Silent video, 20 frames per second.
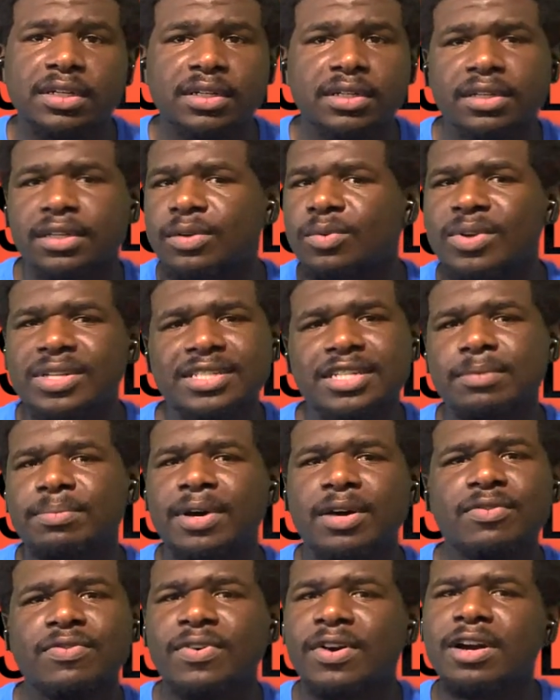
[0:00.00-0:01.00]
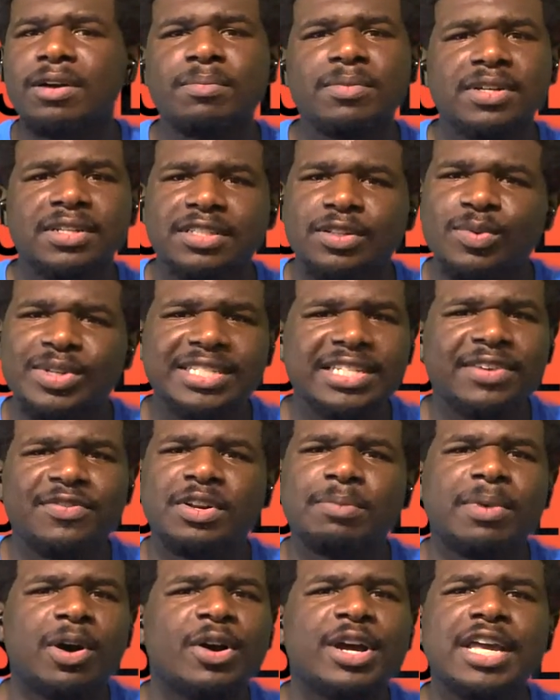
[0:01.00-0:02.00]
It wasn't about farmers. It wasn't even
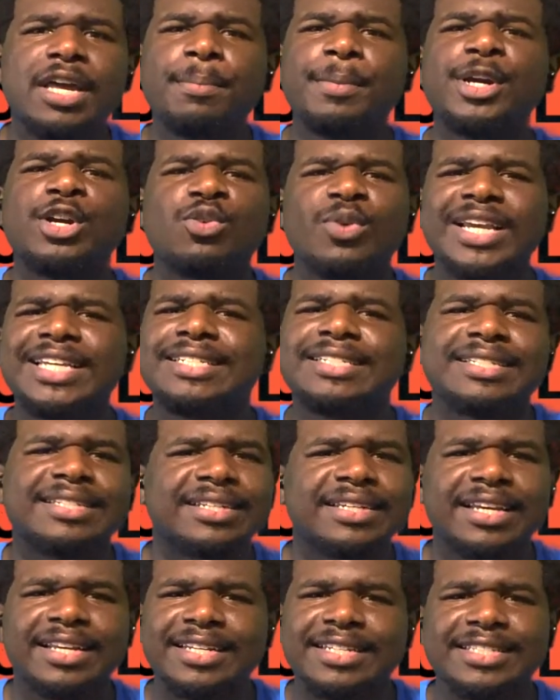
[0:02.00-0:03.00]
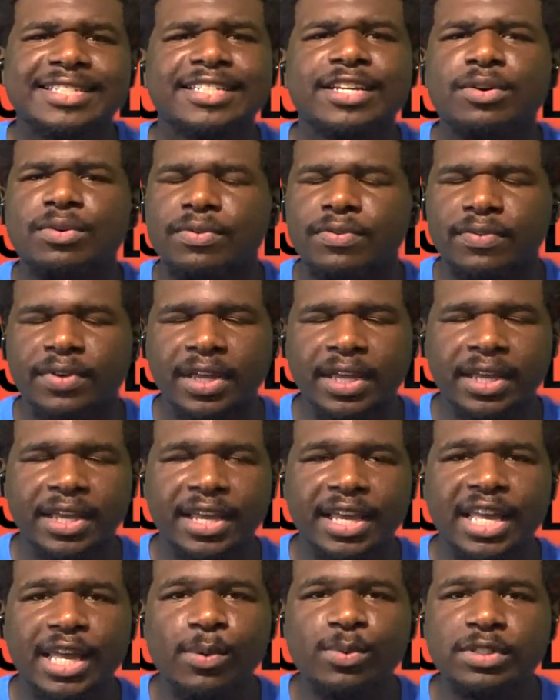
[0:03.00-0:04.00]
about immigration in itself.
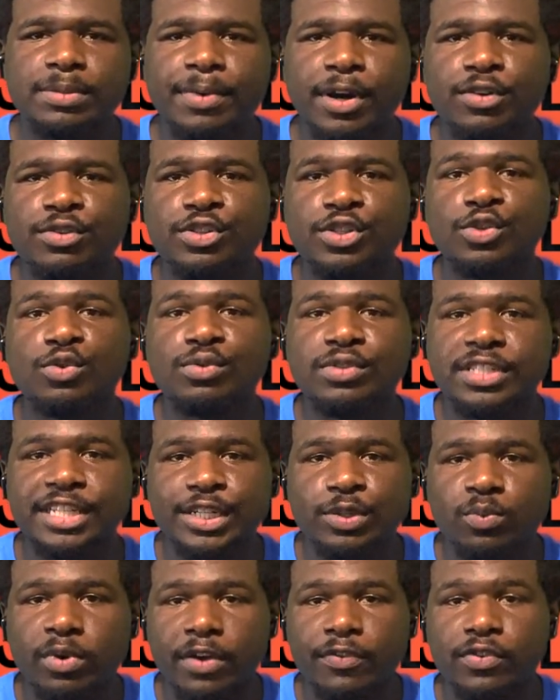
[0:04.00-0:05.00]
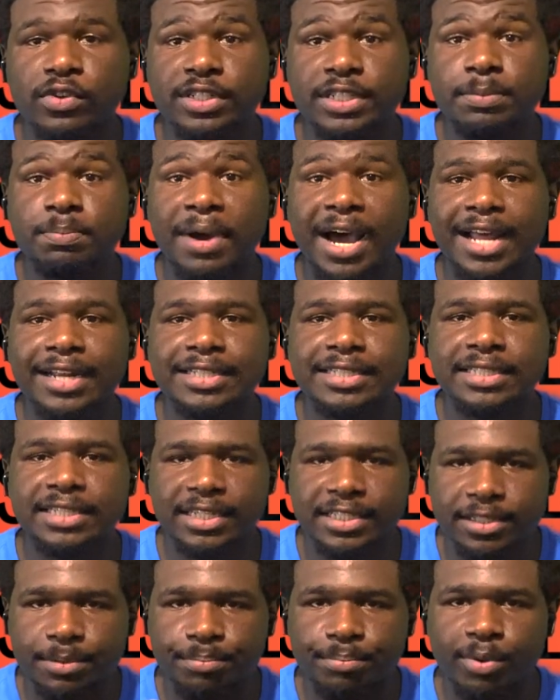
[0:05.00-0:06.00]
It was about using refugee policy as
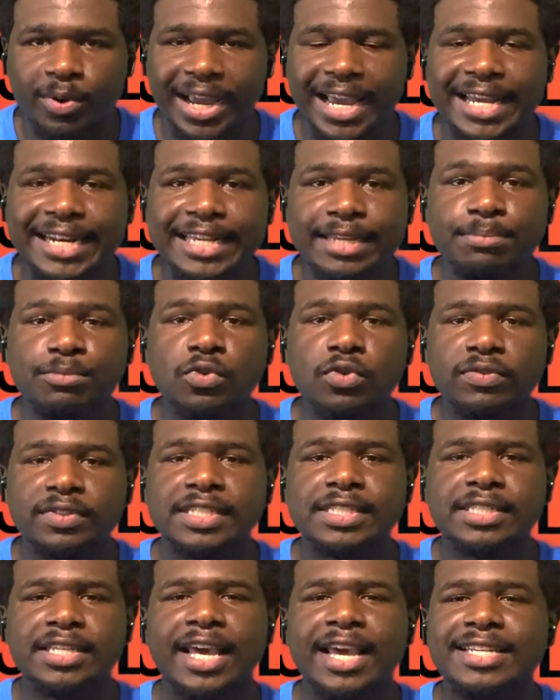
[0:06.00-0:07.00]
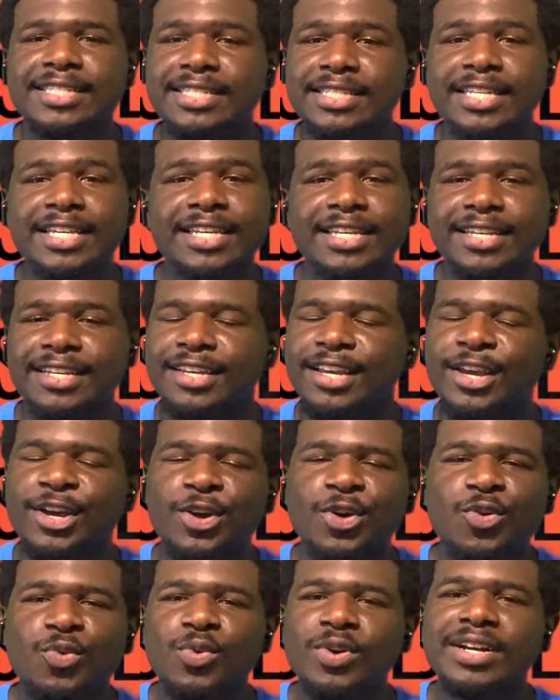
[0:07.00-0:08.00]
a branding move to say, see,
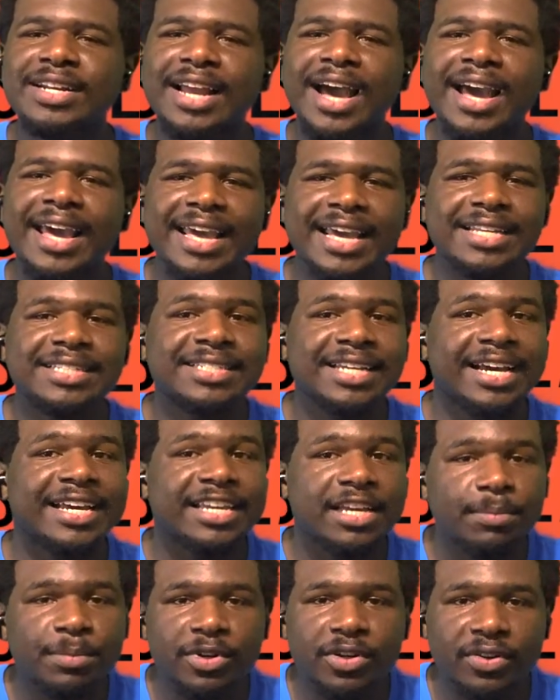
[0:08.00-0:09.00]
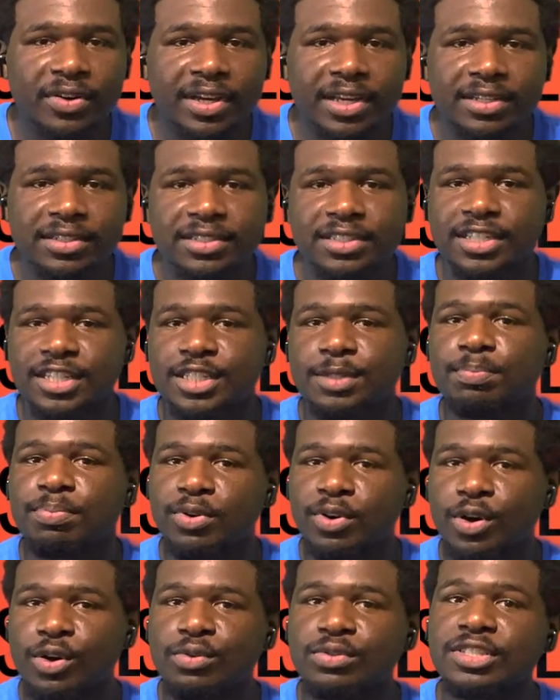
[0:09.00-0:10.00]
we're not anti-immigrant, just
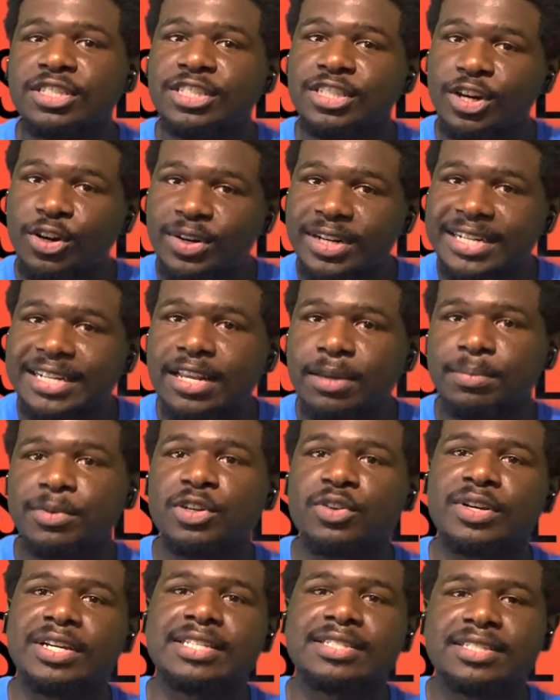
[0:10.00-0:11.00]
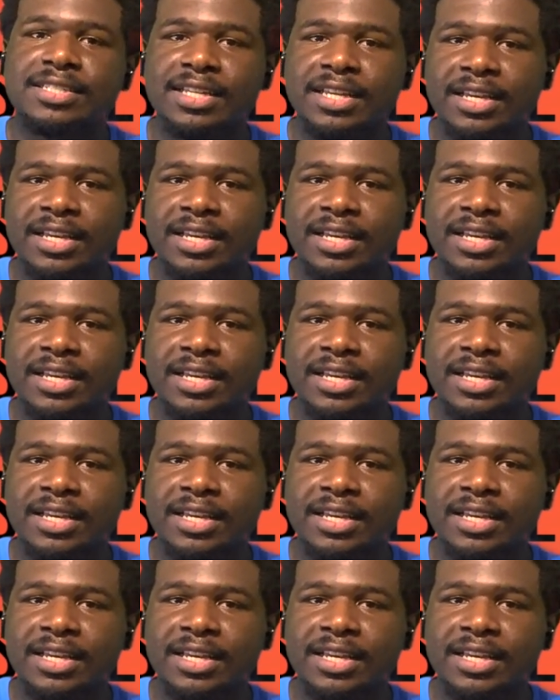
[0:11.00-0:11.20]
pro-certain immigrants.